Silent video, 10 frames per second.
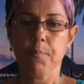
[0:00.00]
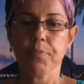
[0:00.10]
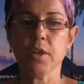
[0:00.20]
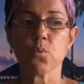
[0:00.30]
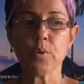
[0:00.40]

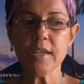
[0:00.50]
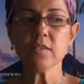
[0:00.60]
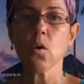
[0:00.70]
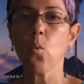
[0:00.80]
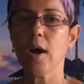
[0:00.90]
the
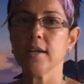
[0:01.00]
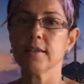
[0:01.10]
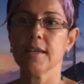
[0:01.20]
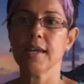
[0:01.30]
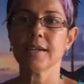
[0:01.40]
reason why
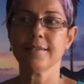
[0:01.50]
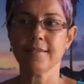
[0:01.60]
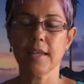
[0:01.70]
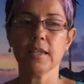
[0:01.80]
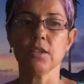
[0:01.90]
they are
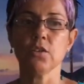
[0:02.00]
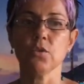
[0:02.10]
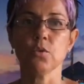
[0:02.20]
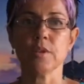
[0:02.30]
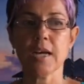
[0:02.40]
selling
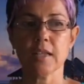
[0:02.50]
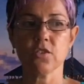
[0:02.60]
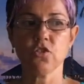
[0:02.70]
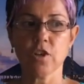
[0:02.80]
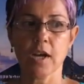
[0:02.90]
you that
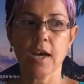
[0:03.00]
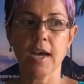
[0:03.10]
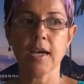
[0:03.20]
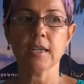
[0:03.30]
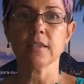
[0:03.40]

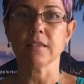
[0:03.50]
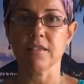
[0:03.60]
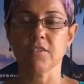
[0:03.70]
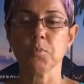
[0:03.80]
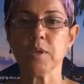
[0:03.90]
Shungite
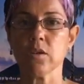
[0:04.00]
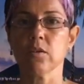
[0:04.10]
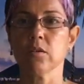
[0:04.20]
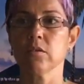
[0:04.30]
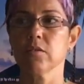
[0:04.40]
is
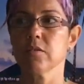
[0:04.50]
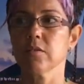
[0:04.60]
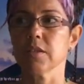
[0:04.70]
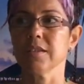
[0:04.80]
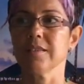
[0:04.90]
because
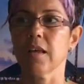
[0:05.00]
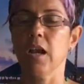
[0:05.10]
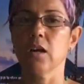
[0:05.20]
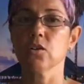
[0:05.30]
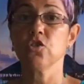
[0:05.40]
it's a
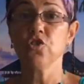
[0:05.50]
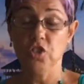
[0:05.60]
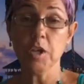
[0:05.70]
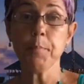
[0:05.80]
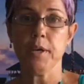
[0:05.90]
lot
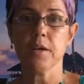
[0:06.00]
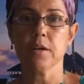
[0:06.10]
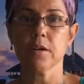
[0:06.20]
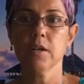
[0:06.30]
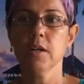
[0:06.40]

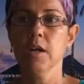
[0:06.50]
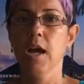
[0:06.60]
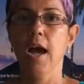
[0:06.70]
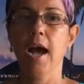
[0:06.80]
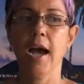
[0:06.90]
cheaper,
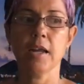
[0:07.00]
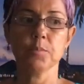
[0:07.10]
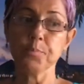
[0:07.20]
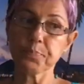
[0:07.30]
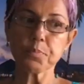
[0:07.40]

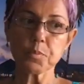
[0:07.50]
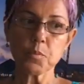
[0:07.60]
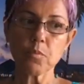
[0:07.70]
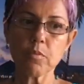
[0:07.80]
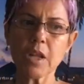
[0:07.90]
and
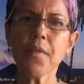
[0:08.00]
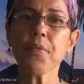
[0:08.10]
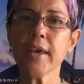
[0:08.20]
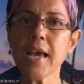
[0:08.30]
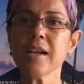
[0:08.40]

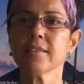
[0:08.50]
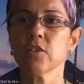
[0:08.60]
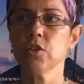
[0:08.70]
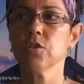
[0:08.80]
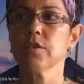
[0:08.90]
they also,
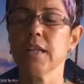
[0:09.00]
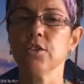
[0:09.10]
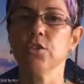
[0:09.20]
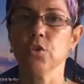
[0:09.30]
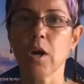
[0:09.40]
you know, tell
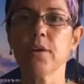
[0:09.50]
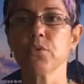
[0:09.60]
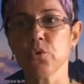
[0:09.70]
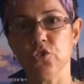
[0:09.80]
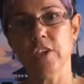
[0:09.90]
you you have
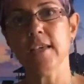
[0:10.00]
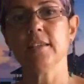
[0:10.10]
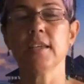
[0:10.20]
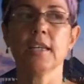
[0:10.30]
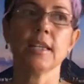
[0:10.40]
to
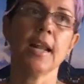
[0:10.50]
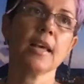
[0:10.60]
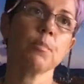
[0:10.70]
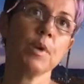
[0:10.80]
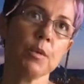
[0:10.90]
change it
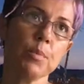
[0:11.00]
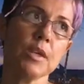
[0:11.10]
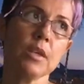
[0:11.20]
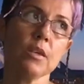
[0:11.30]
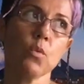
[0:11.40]
like
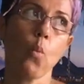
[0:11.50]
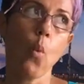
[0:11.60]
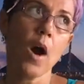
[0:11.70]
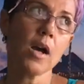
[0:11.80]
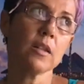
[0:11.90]
maybe
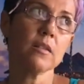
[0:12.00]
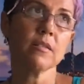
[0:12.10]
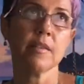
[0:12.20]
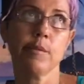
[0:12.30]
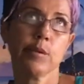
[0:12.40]

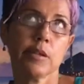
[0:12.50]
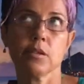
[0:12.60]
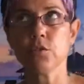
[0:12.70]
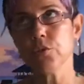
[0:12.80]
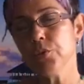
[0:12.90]
once every
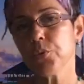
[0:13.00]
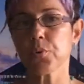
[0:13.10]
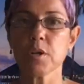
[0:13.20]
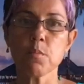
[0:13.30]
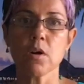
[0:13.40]

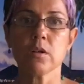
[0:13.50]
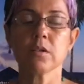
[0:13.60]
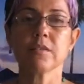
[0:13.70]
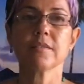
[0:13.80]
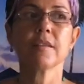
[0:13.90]
2-3
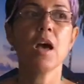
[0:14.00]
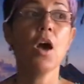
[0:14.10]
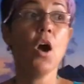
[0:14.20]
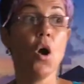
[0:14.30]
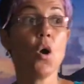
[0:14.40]
months.
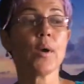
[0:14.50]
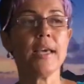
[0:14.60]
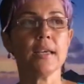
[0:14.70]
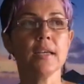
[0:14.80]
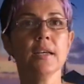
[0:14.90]

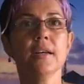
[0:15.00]
Okay,